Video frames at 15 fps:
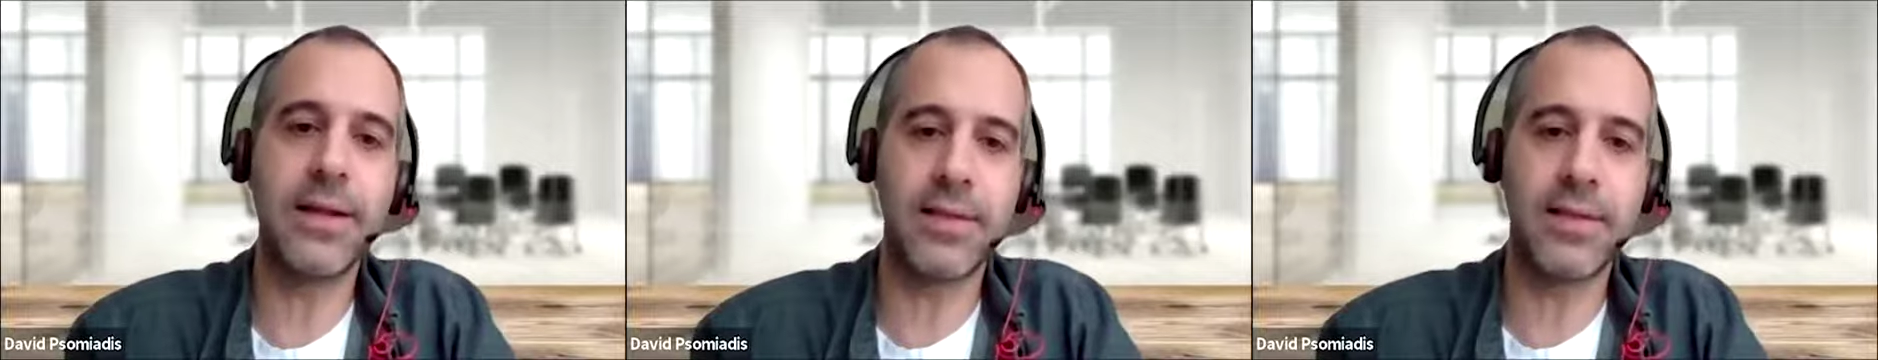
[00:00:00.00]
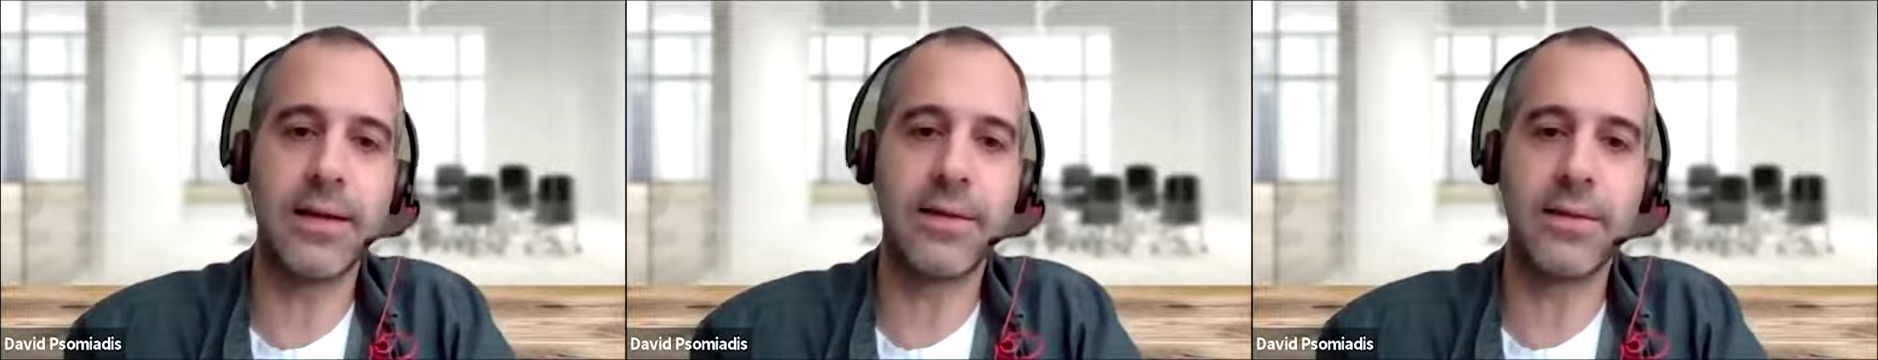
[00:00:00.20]

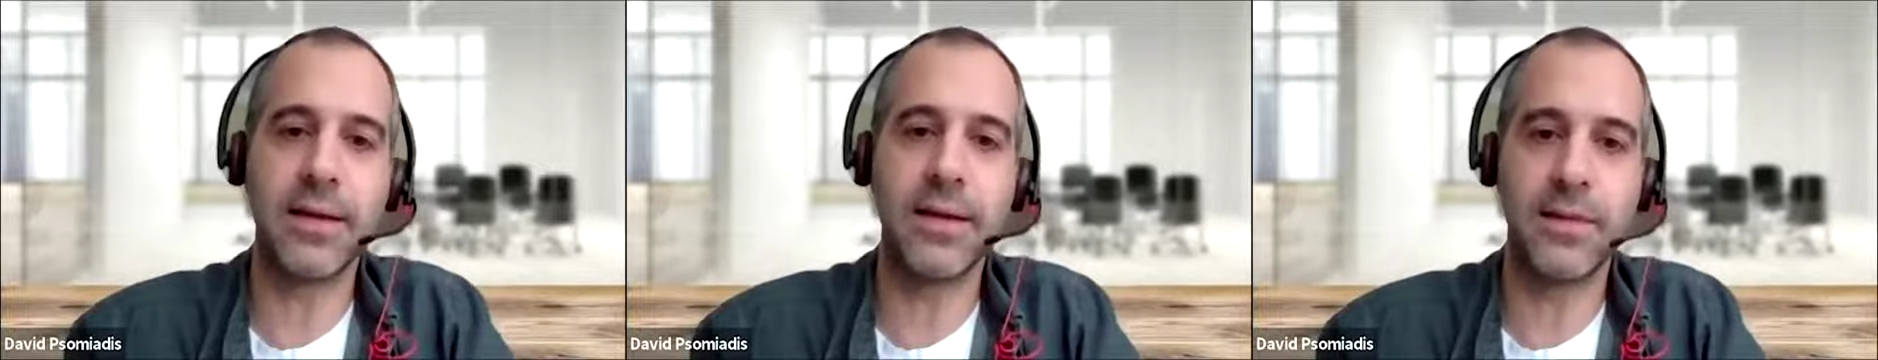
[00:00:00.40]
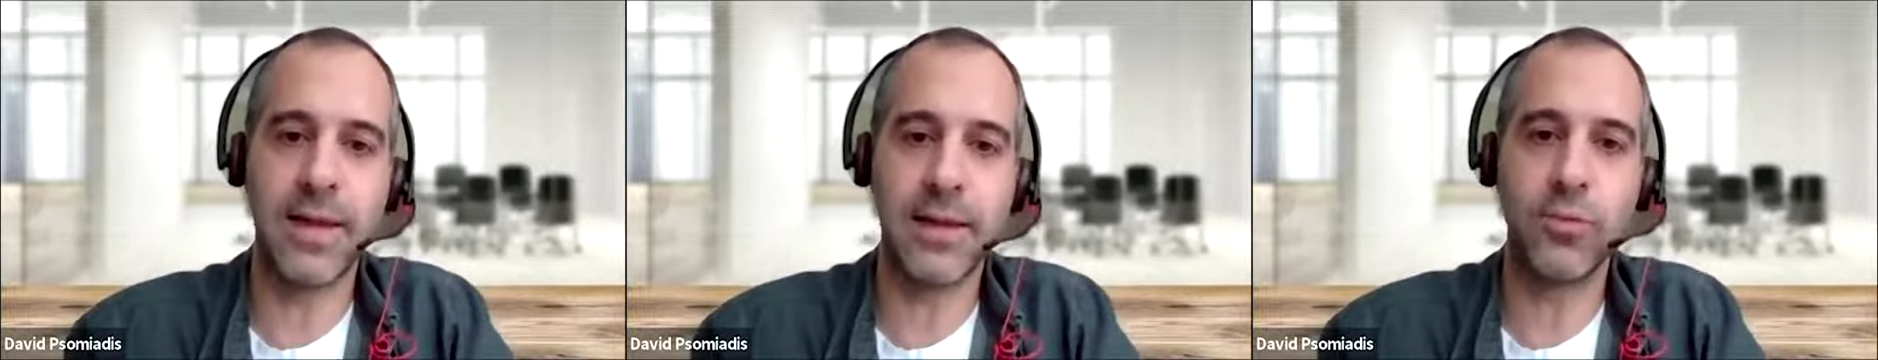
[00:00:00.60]
that
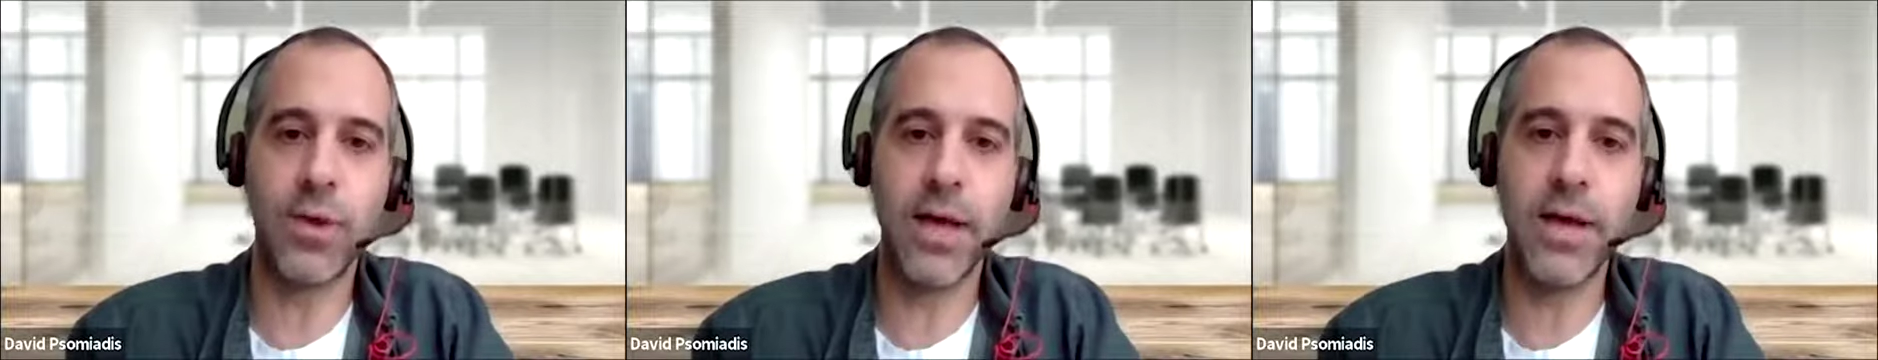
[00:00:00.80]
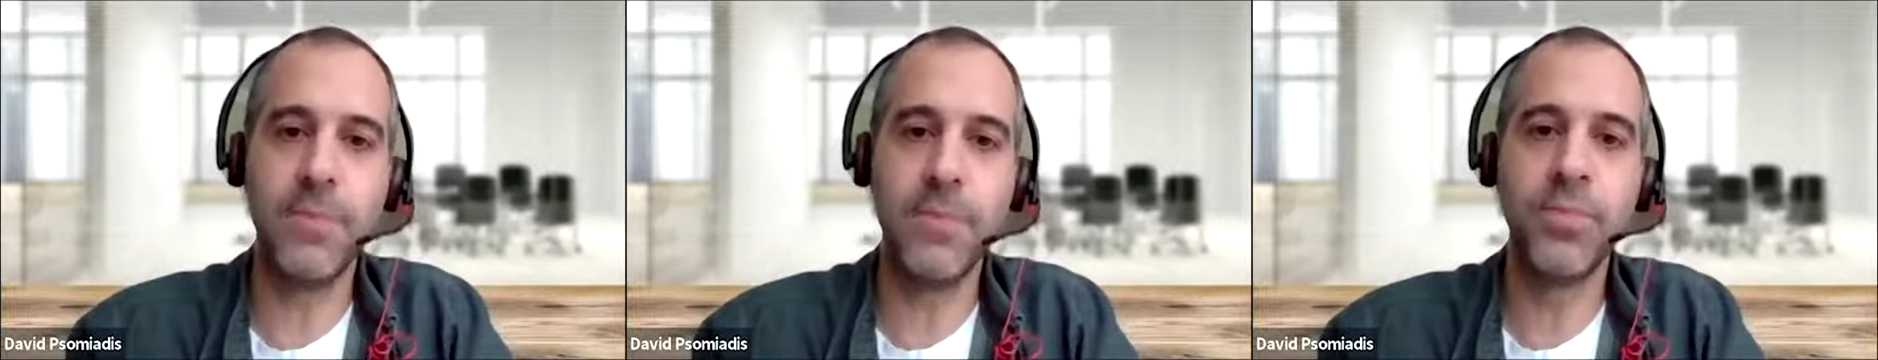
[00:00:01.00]
in that
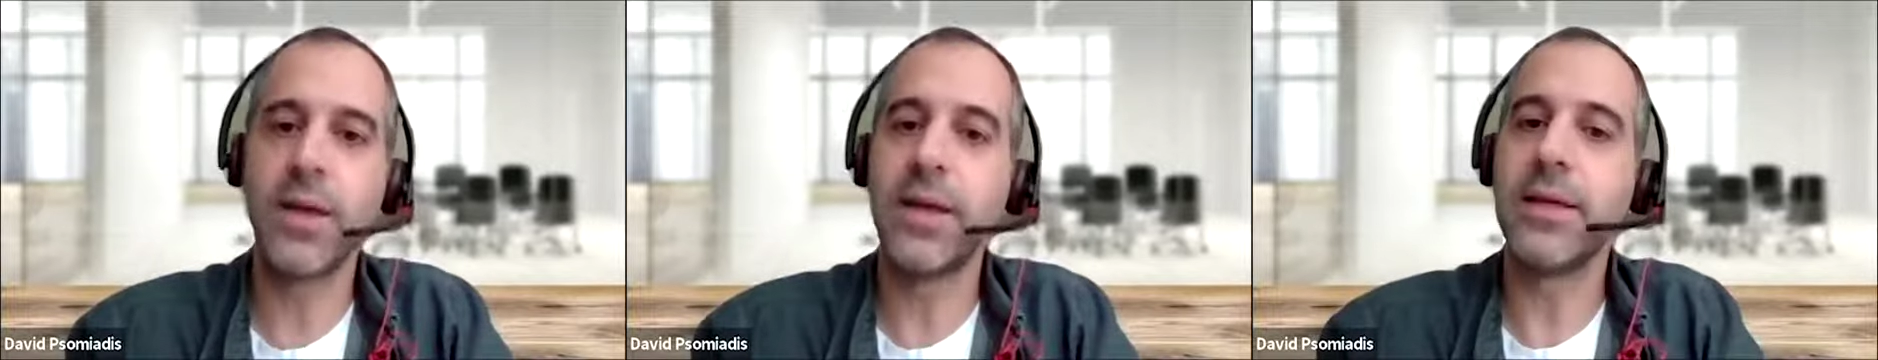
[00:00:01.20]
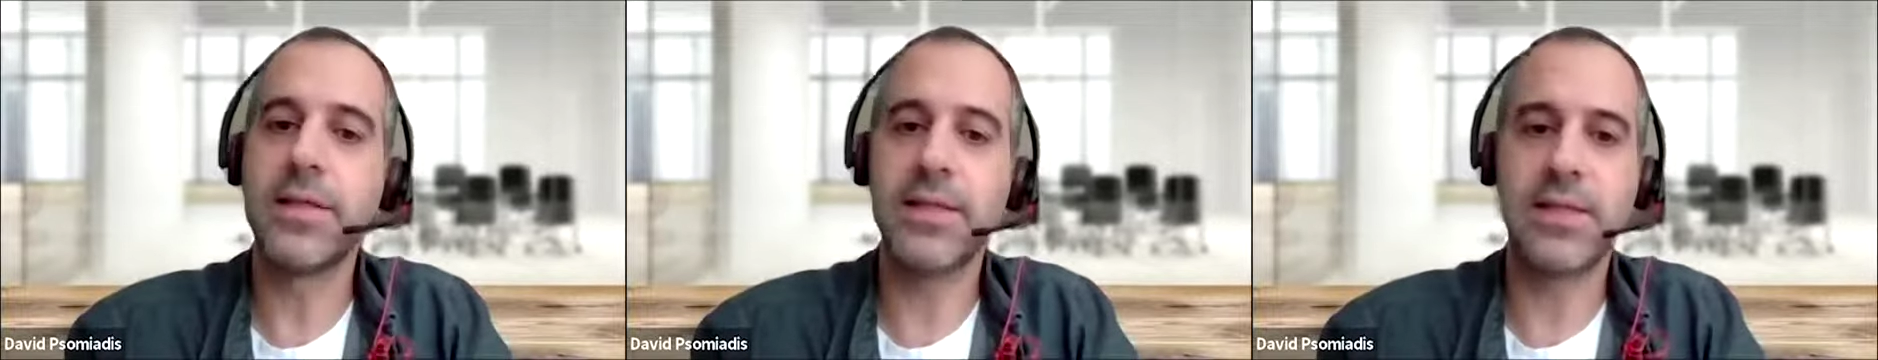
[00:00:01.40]
way.
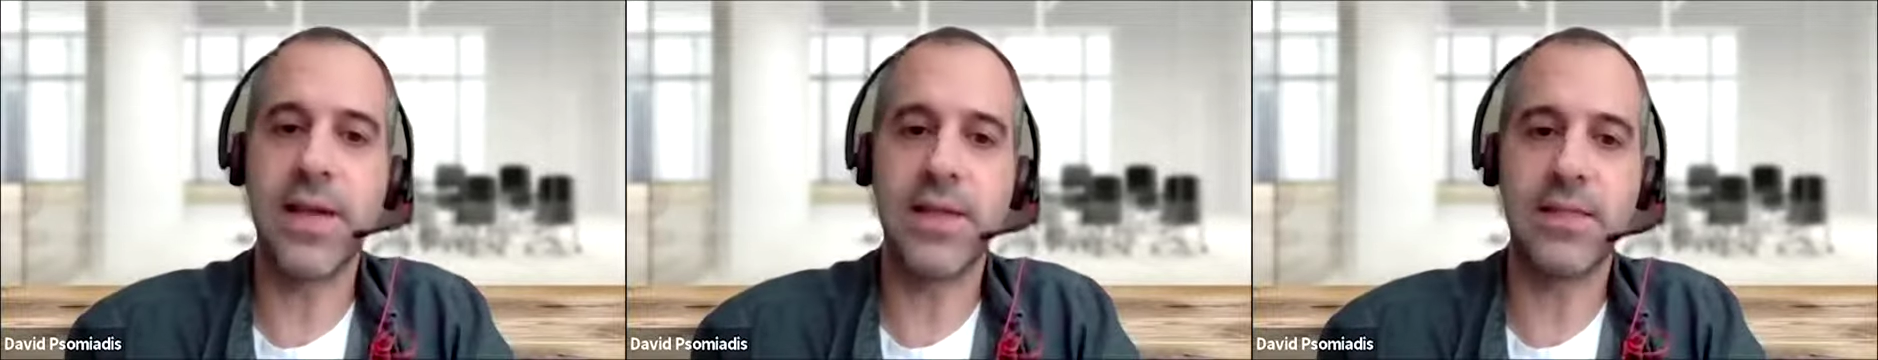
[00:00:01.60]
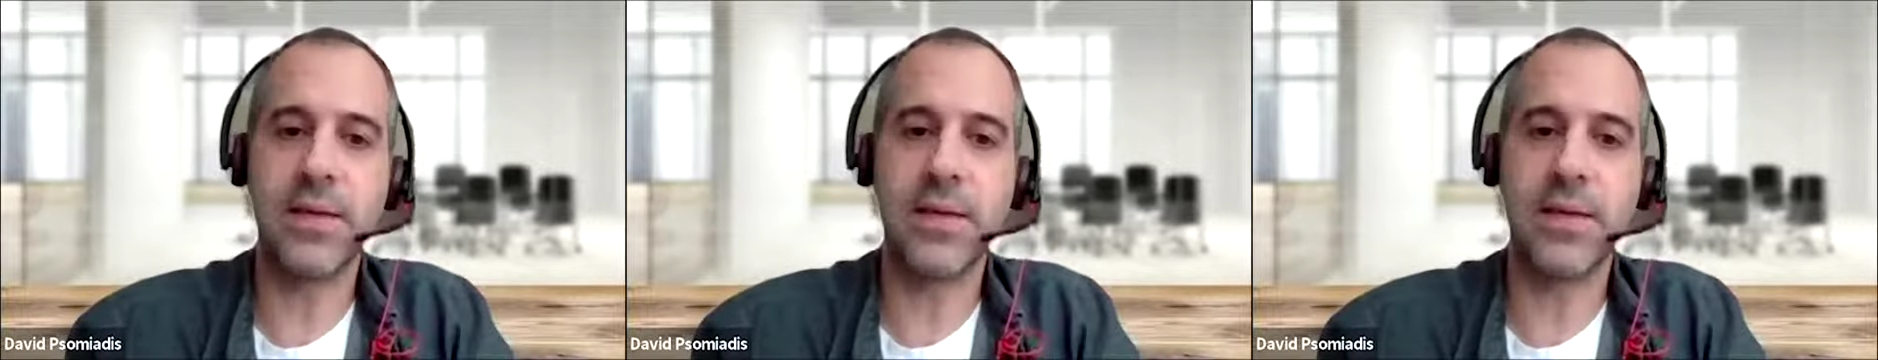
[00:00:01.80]
It's just